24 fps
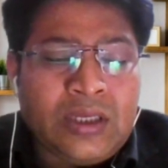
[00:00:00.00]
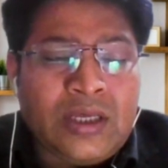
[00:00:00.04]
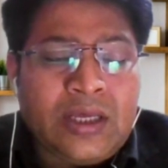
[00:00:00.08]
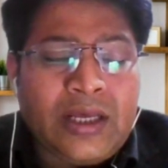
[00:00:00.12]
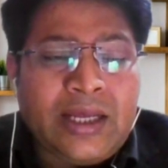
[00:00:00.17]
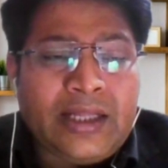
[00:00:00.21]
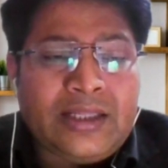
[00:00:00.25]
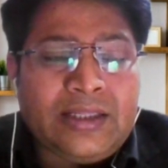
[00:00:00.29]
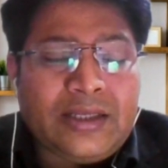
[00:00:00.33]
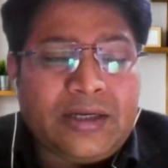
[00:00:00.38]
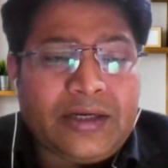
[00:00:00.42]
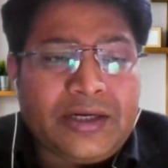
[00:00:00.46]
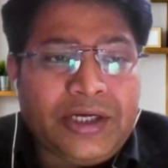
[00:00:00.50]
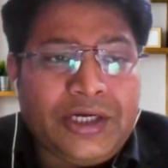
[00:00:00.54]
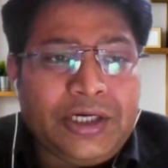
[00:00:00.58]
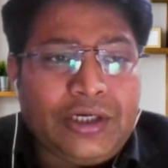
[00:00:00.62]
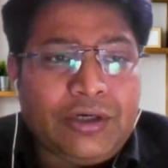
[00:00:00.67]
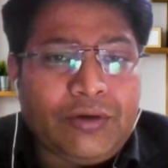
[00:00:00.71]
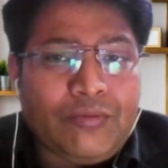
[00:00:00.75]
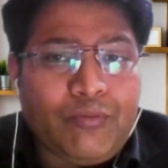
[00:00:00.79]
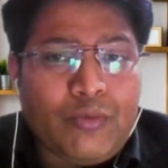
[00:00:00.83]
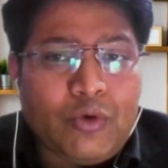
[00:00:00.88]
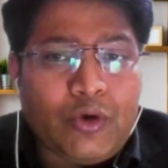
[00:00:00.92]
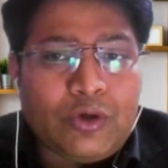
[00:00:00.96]
And the rate
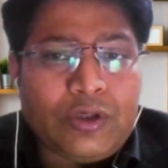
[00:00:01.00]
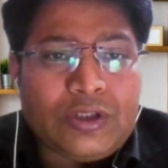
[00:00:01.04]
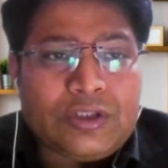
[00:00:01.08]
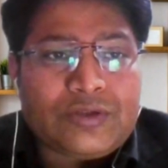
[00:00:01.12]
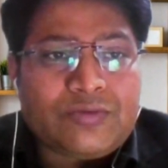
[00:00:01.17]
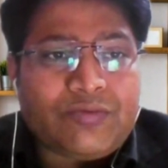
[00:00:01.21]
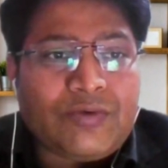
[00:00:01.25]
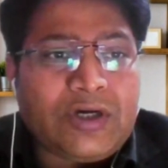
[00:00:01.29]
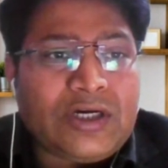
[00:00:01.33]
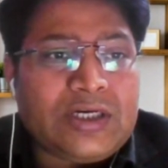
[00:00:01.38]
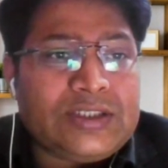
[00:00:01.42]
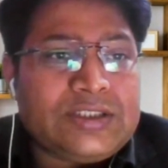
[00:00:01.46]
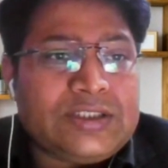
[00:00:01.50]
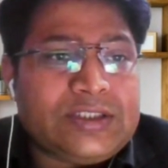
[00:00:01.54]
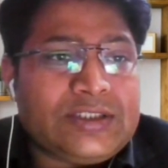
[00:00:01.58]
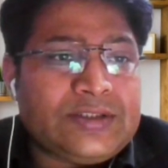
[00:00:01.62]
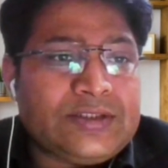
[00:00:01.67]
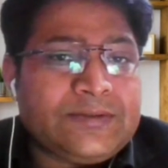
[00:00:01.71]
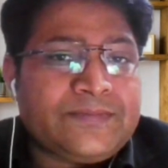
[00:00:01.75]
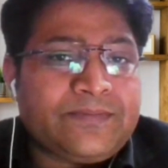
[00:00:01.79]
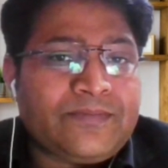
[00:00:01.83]
of bonus was